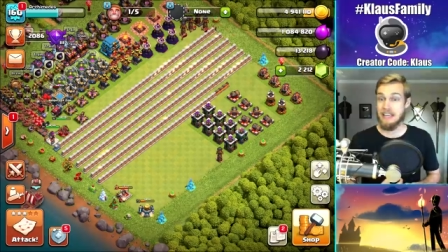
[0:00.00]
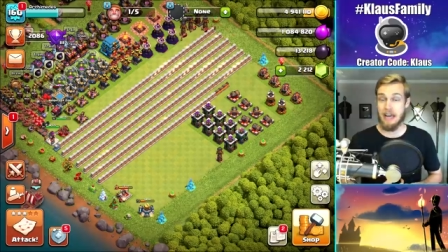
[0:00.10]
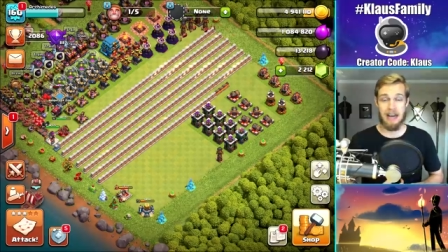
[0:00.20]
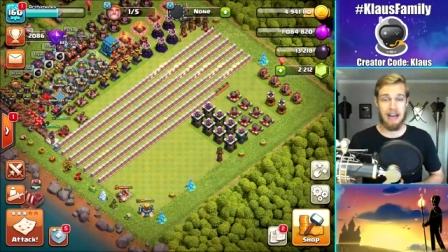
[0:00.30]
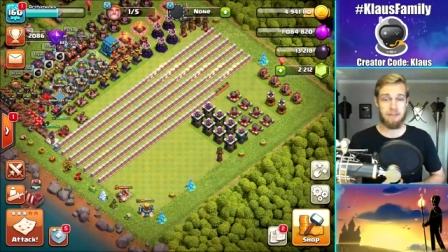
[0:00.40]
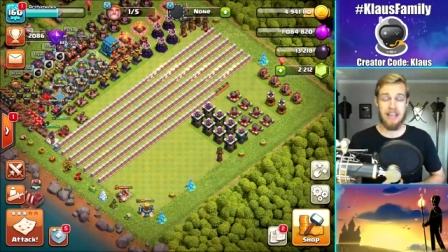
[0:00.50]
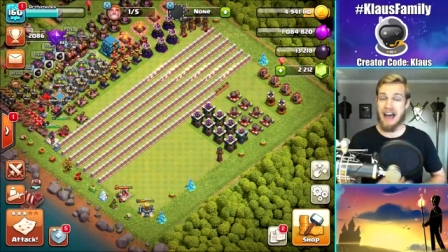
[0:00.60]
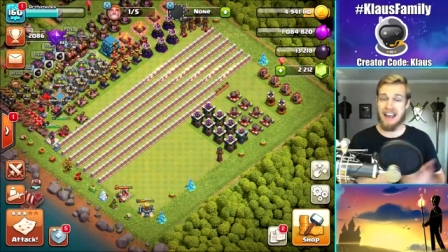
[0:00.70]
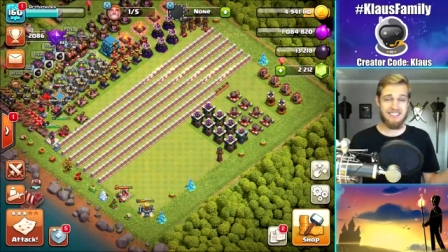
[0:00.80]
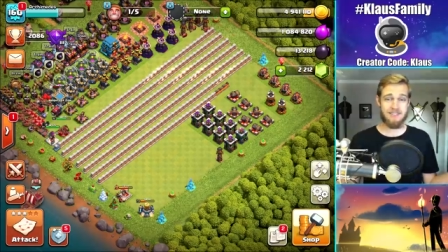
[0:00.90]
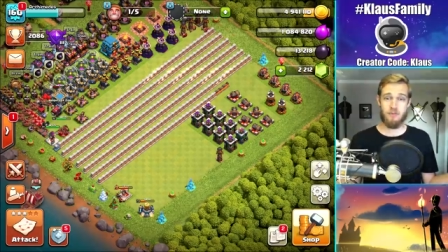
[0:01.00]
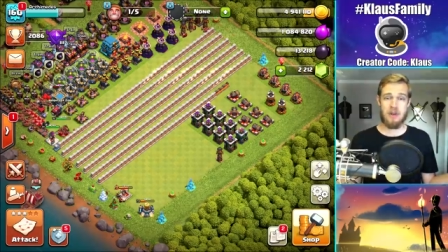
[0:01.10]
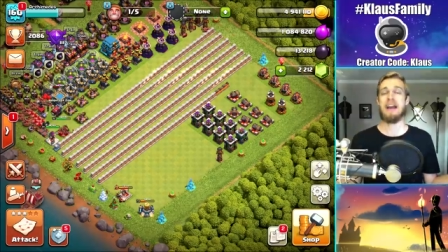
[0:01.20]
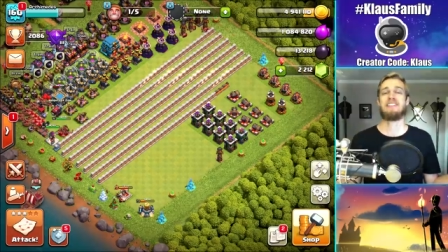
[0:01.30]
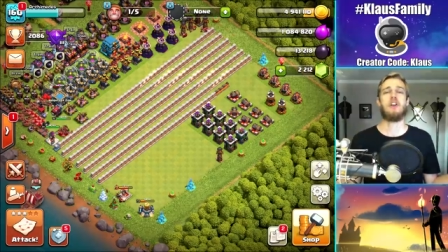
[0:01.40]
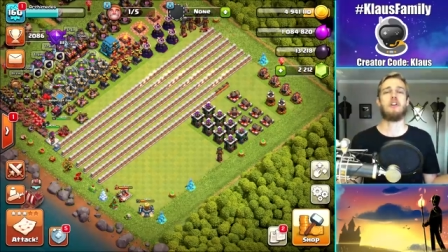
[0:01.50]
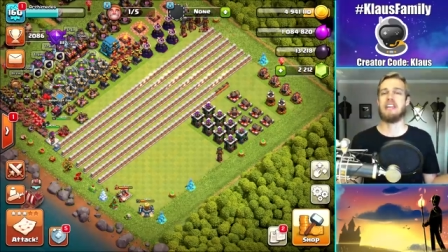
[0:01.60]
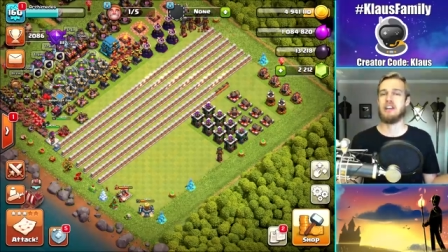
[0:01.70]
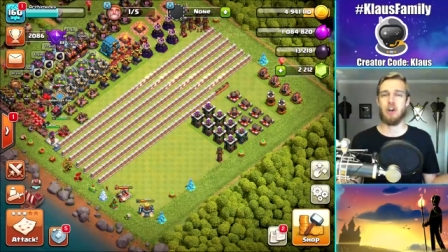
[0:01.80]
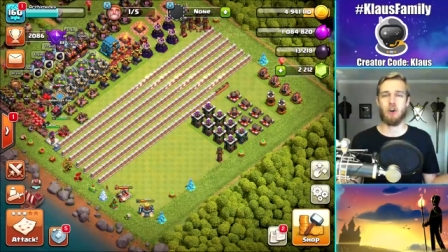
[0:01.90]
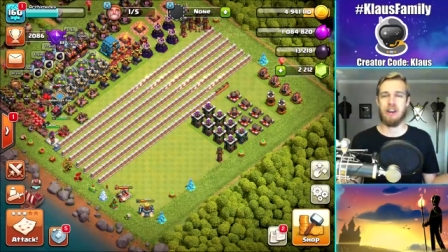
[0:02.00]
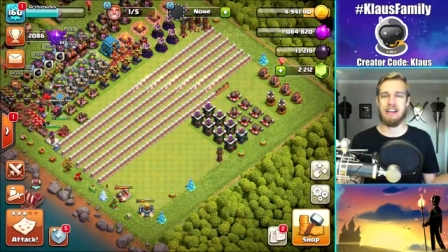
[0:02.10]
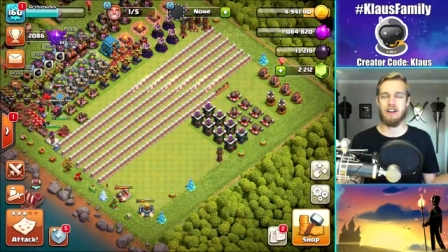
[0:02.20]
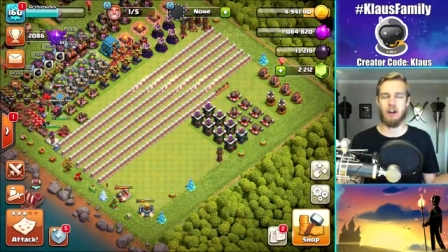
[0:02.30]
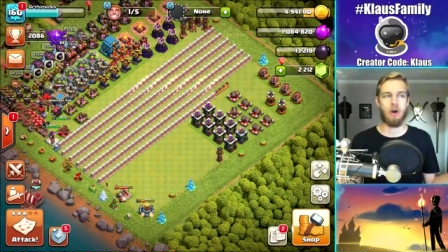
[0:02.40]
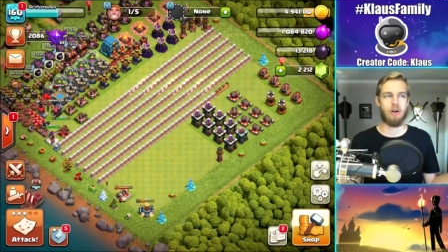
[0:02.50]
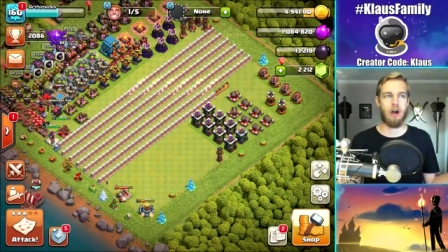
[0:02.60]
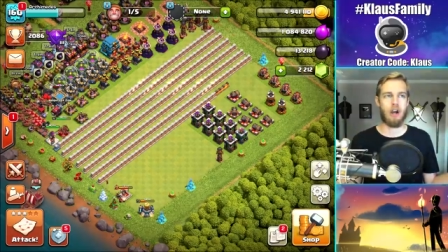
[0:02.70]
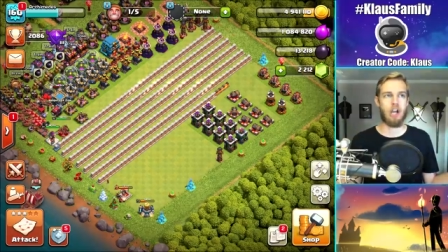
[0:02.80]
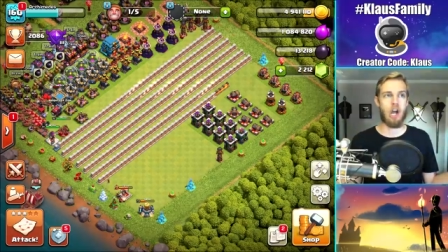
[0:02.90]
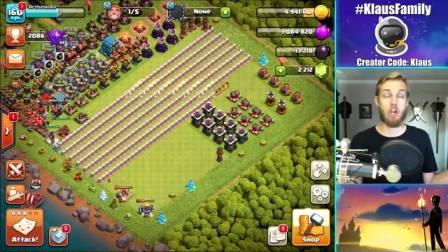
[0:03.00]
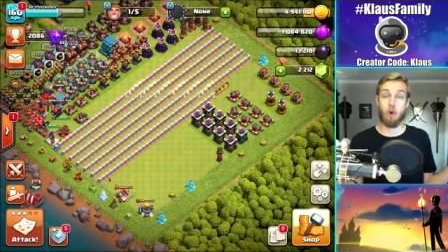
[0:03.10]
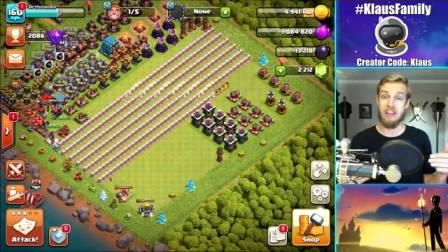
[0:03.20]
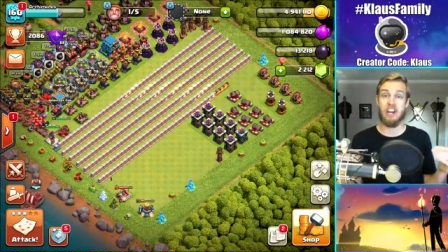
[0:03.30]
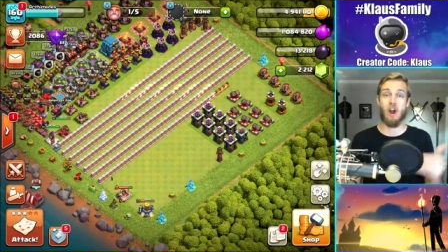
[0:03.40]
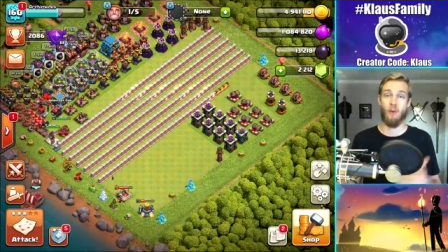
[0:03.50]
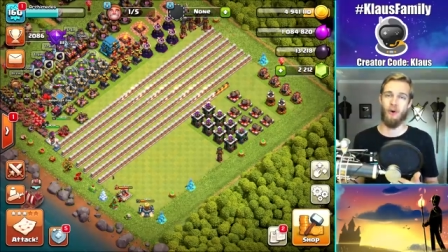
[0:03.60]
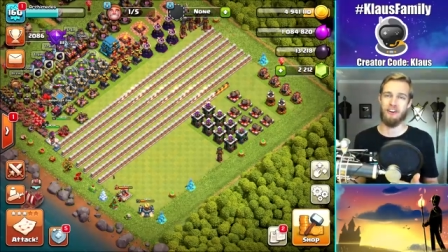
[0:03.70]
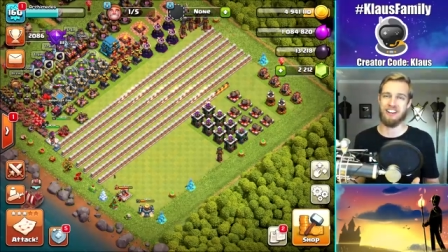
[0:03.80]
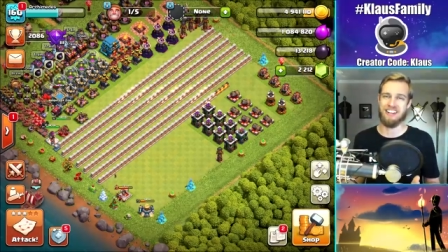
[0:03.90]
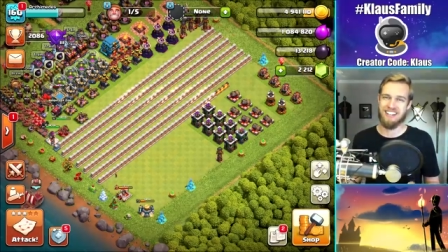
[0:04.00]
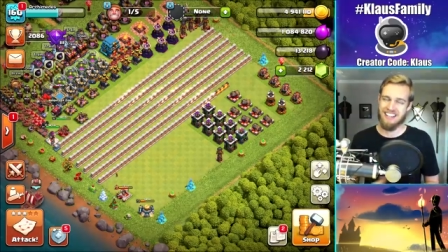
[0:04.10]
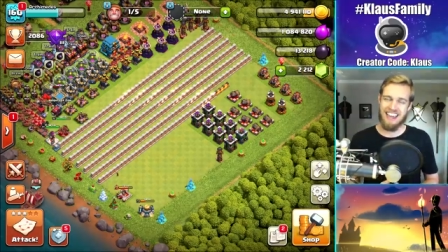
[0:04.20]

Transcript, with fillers: uh, guys, we maxed out our king and our queen, or no, our our queen and our warden.